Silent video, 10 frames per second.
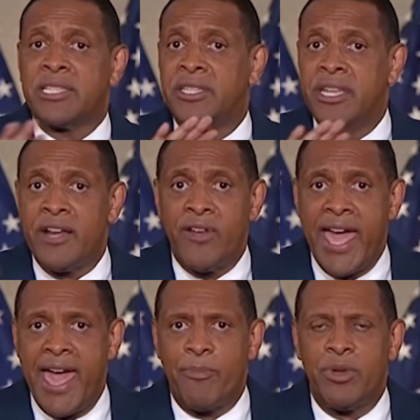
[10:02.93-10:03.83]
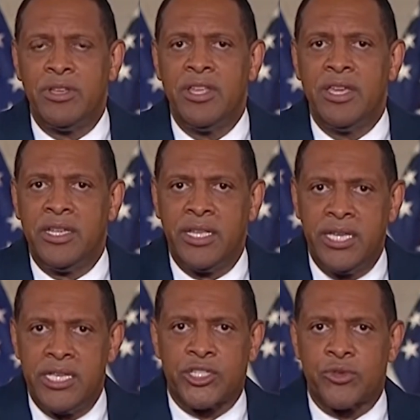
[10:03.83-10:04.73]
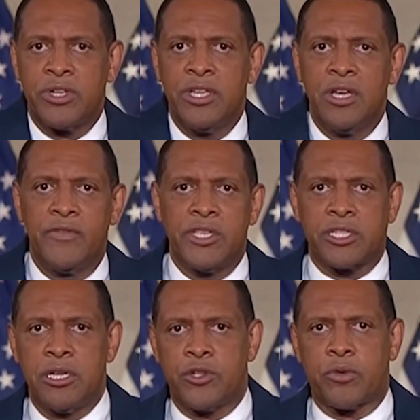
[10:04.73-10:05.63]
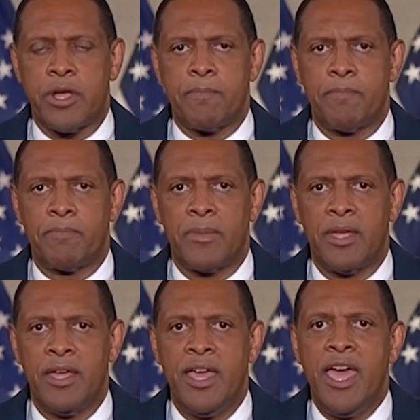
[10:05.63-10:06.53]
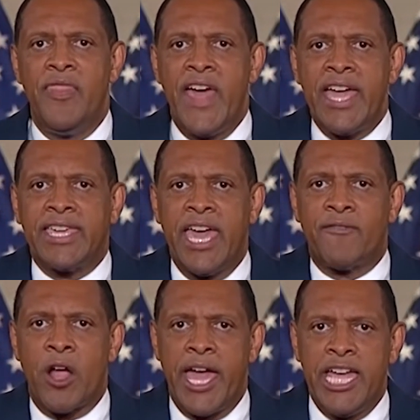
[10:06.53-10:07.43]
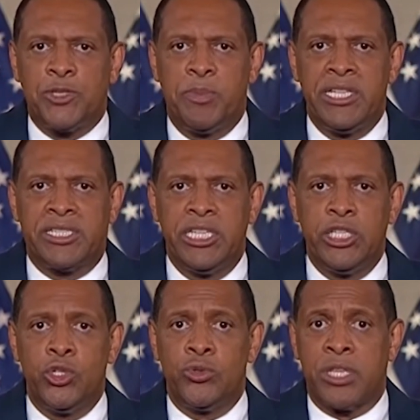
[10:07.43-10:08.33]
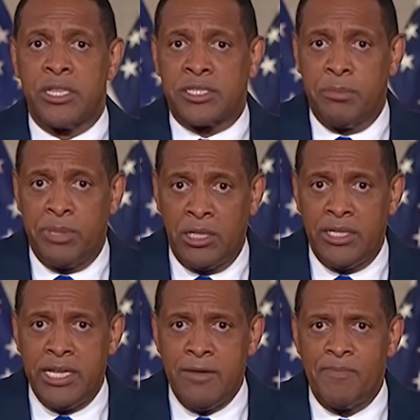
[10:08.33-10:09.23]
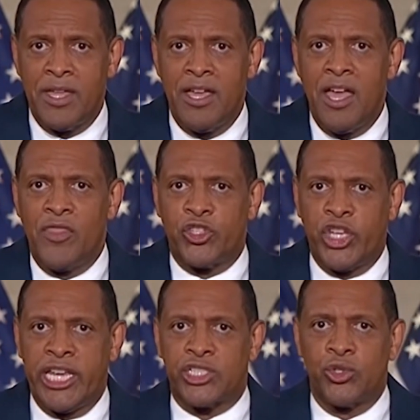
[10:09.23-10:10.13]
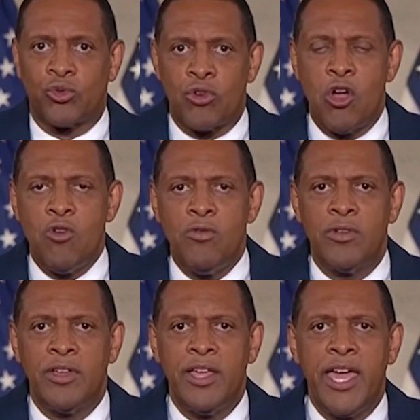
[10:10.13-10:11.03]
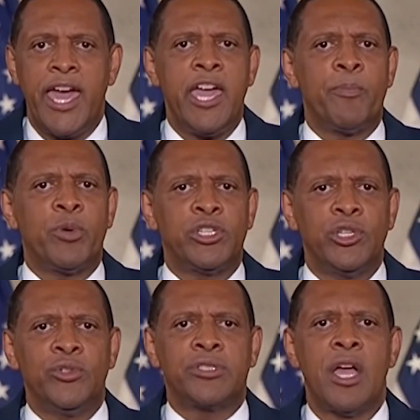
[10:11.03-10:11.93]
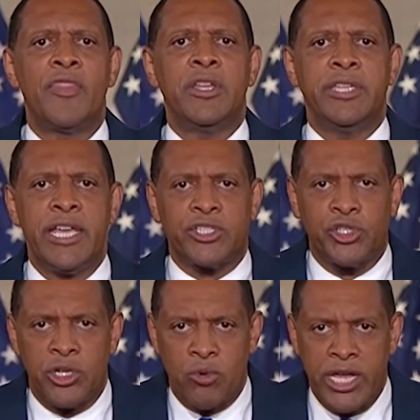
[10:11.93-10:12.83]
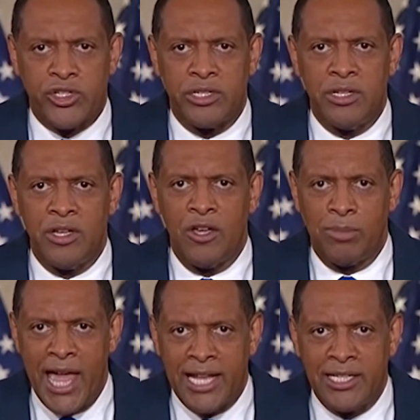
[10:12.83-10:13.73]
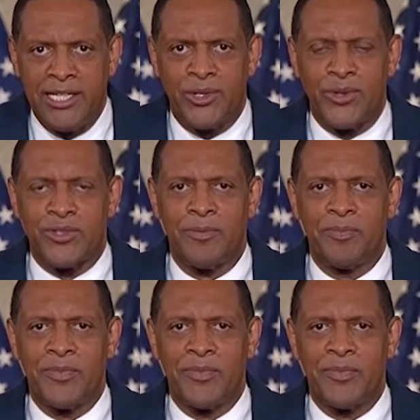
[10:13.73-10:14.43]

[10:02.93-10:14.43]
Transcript: that's never happened in the history of this country. That gave our HBCUs stability, the chance to grow, and produce the next generation of black leaders.